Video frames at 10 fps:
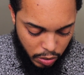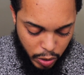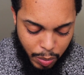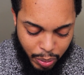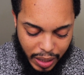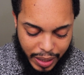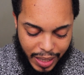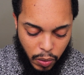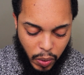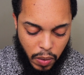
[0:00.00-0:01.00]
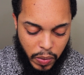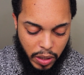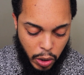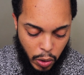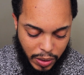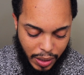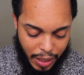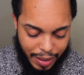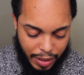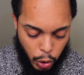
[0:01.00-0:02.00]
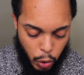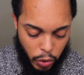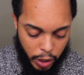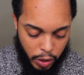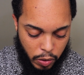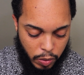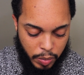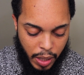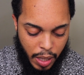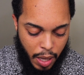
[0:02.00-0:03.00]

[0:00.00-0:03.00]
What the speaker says: you can probably get away with using the Truth Comb.